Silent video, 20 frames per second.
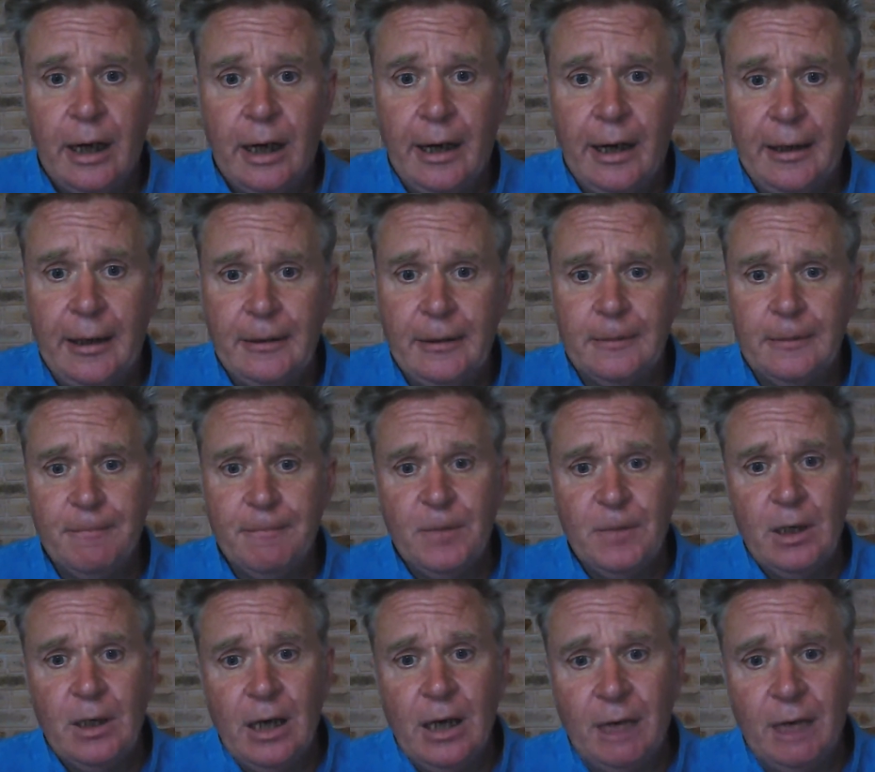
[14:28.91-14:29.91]
And
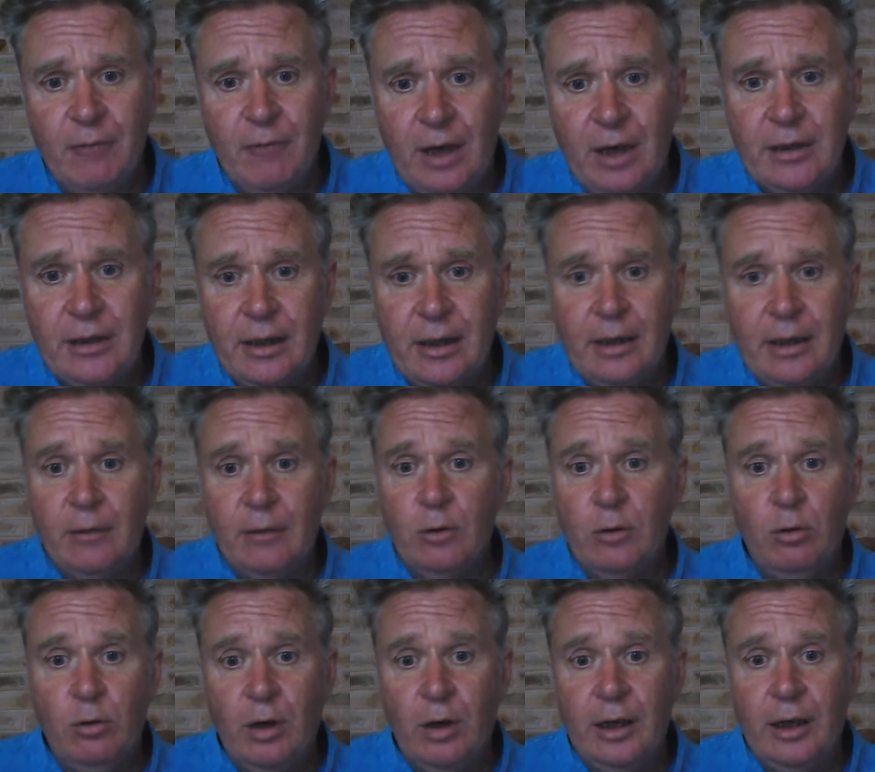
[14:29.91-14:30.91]
I find that
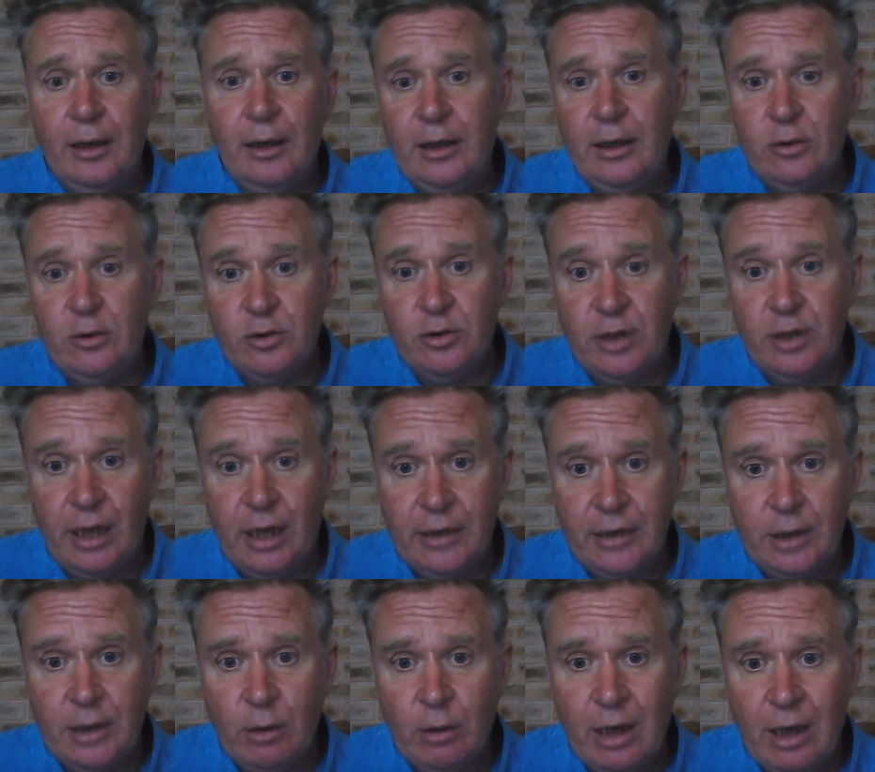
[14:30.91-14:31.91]
quite interesting. I
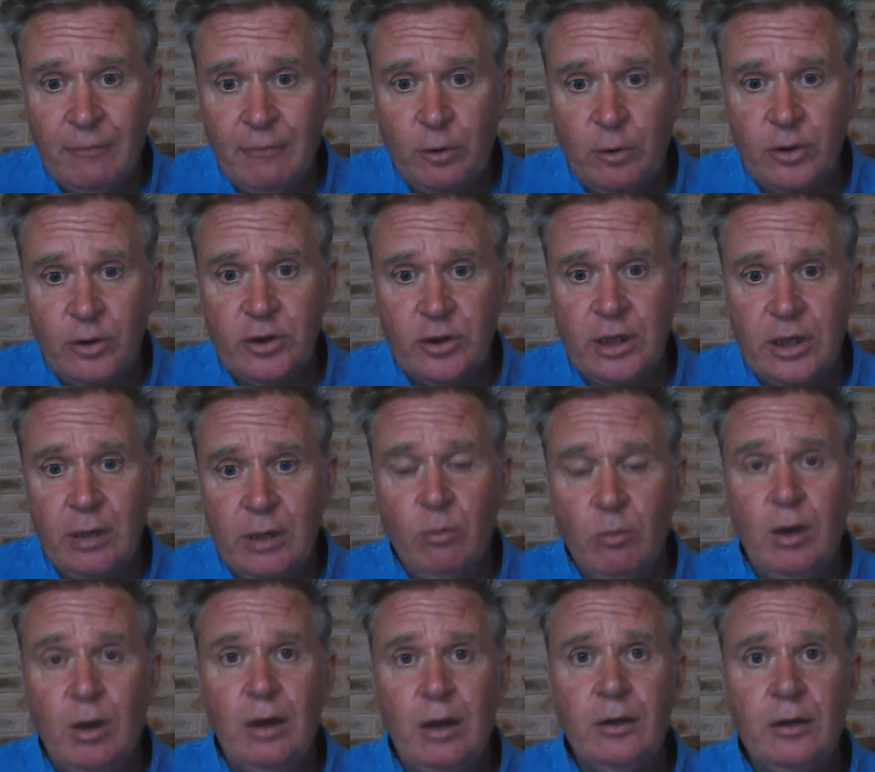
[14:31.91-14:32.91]
don't have Odyssey.
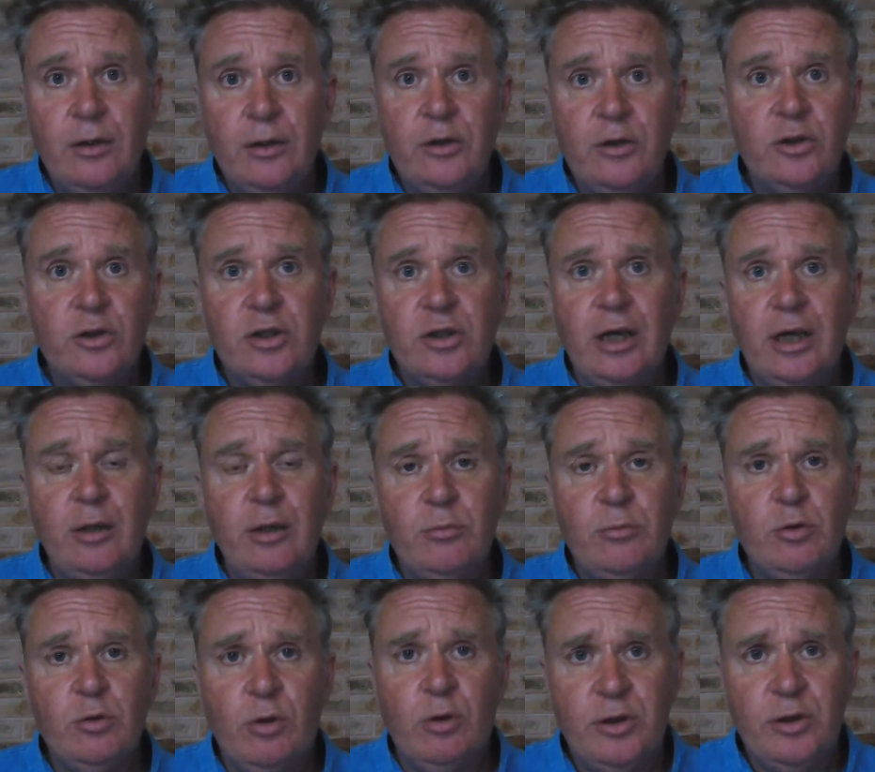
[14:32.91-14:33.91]
Well, you just sign up
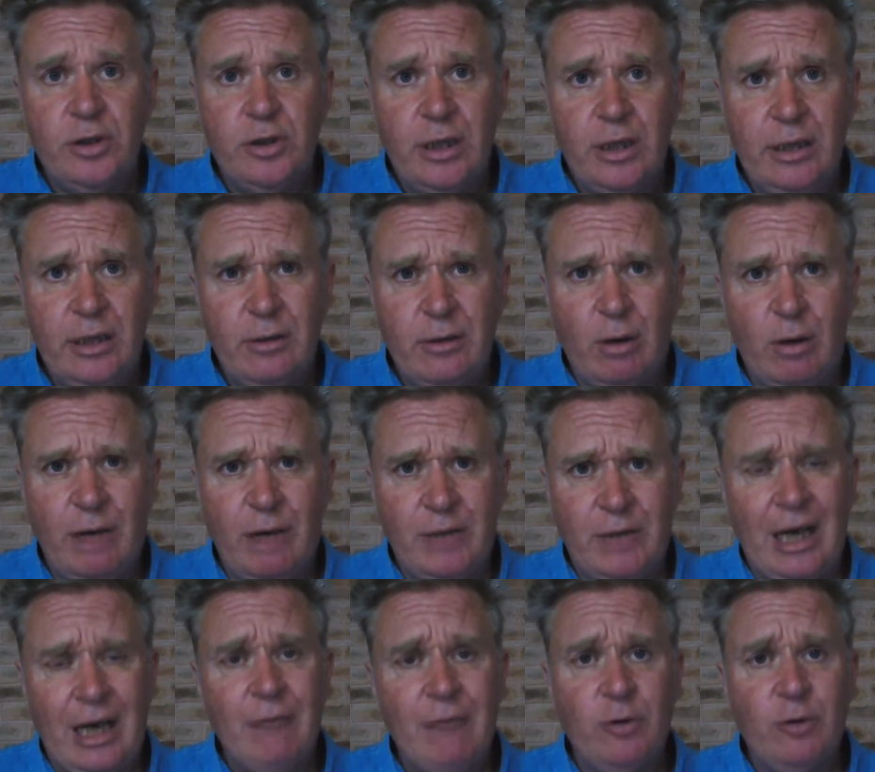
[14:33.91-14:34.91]
to Odyssey. You don't have to
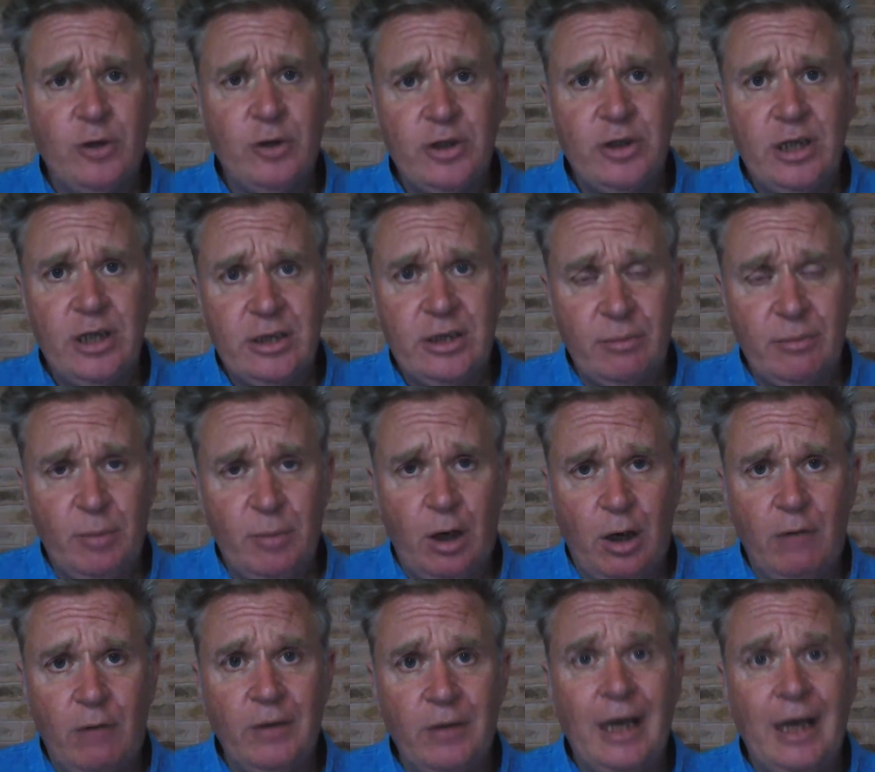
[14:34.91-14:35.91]
have Odyssey. It's a
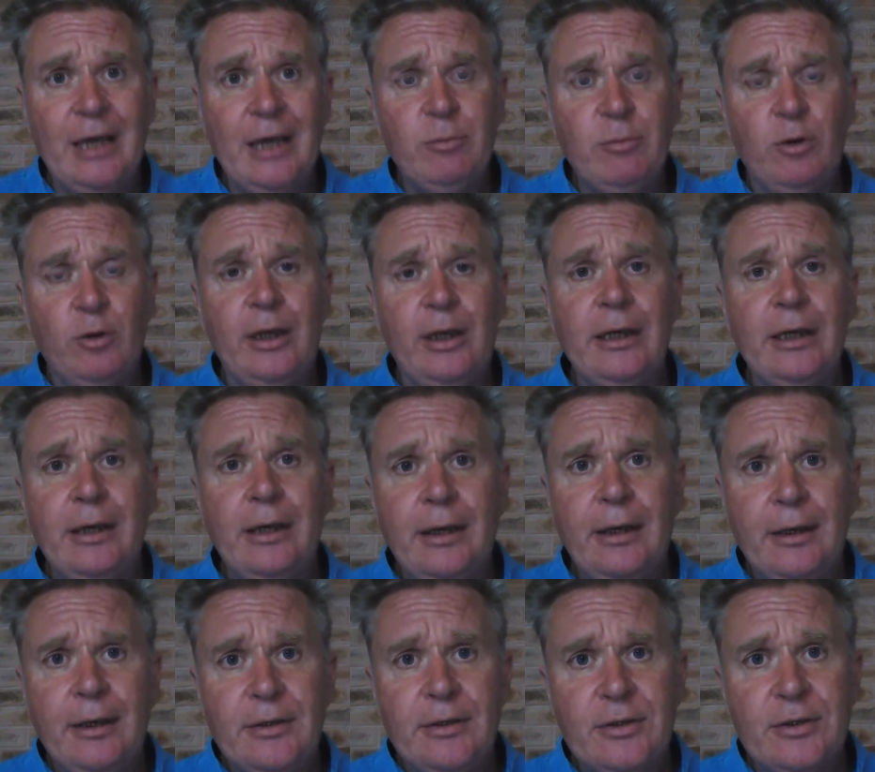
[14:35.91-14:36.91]
part of library.
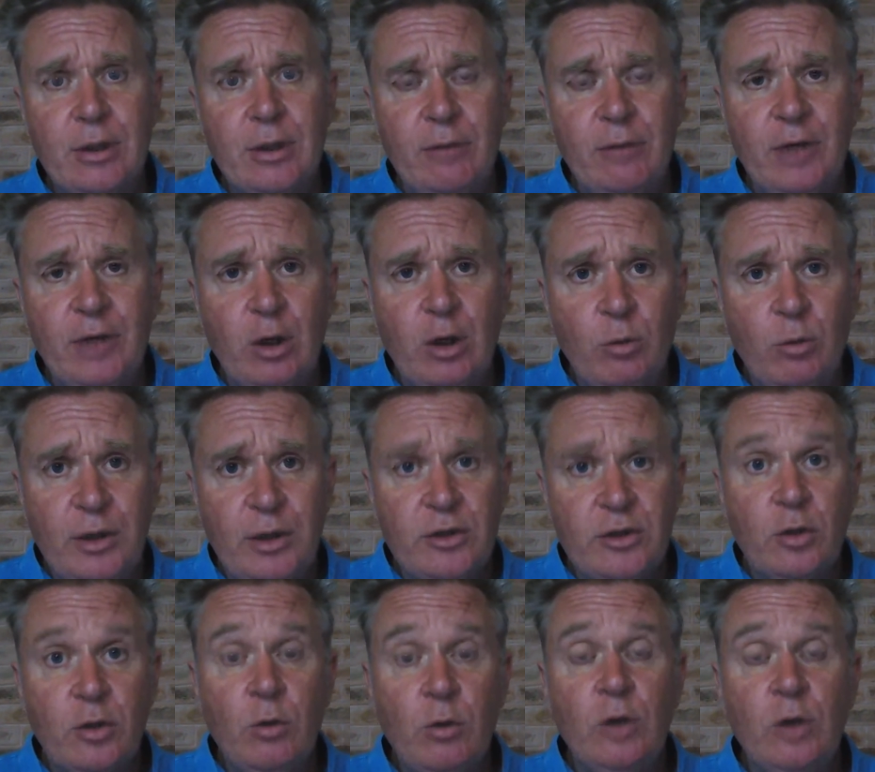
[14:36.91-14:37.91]
So if you go to
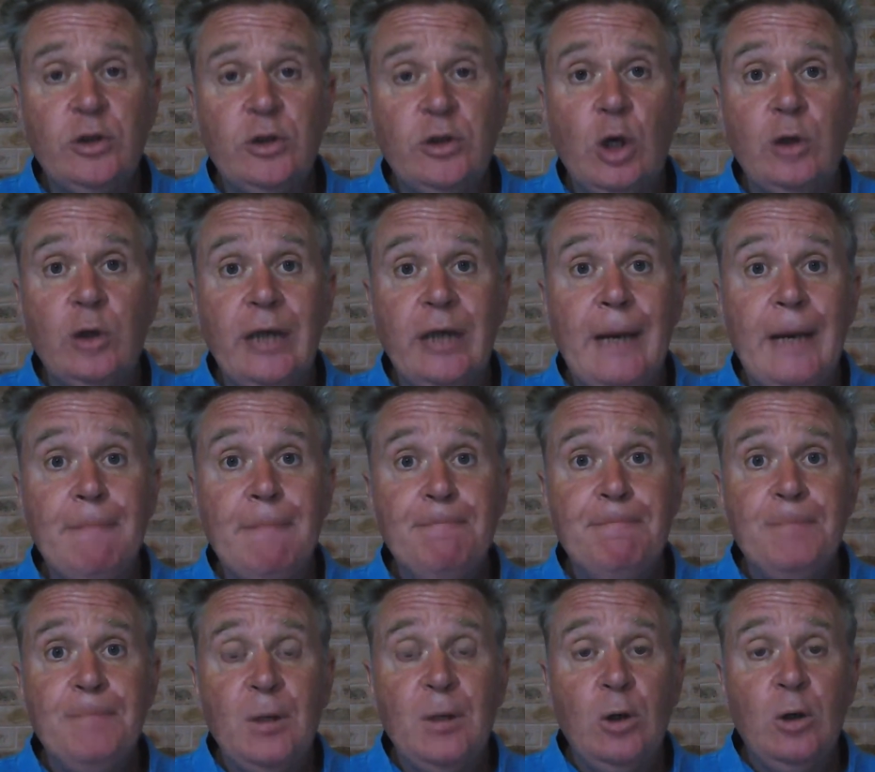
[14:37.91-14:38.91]
windowsontheworld.net,
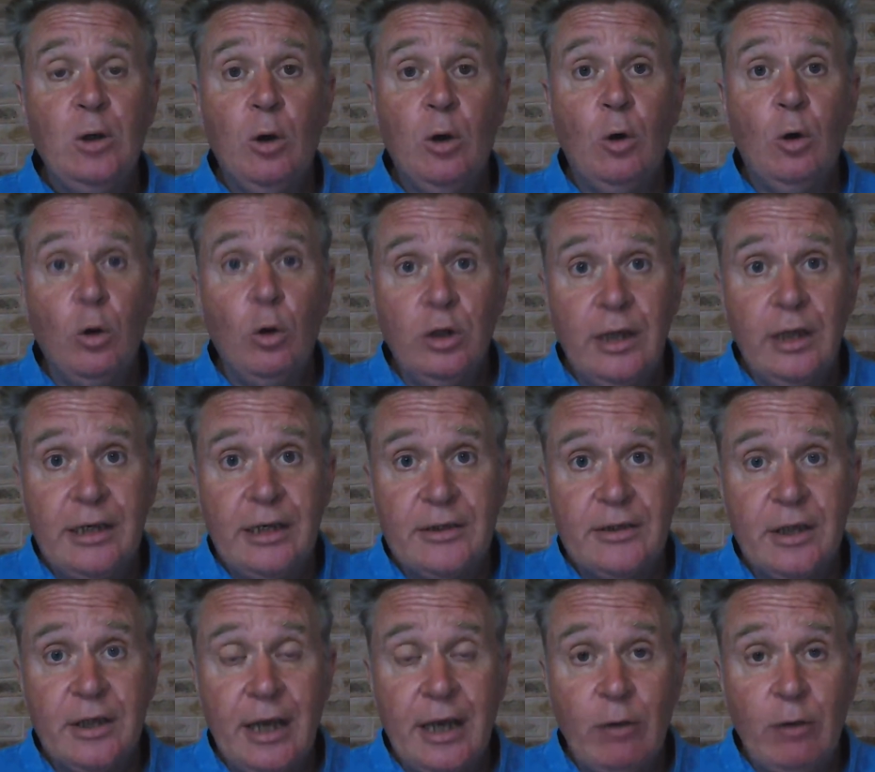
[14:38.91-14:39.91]
all the
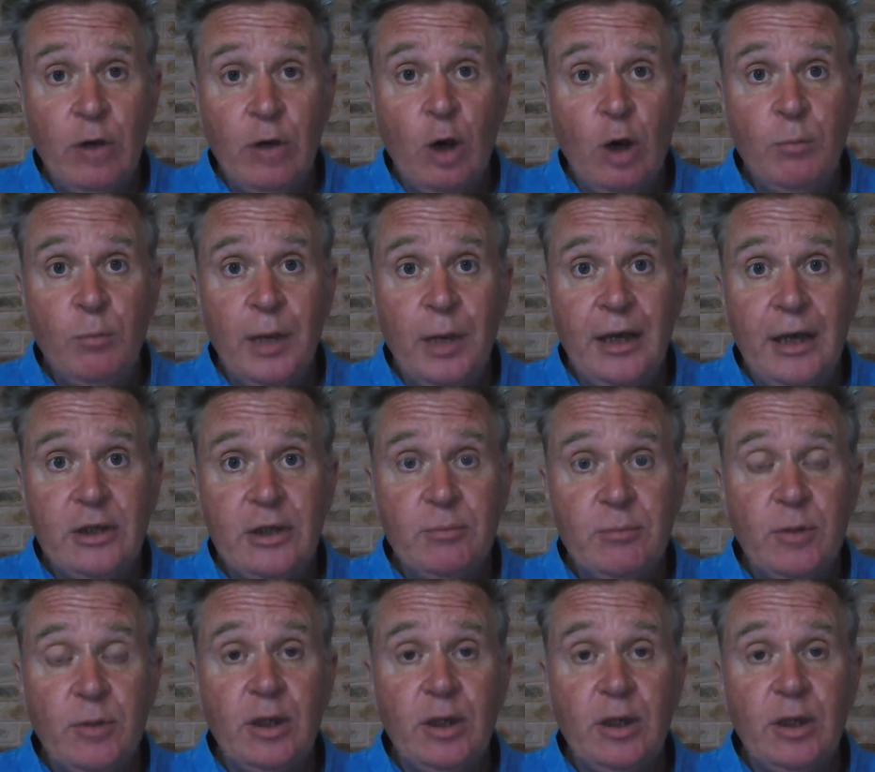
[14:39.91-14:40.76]
links are there on the homepage.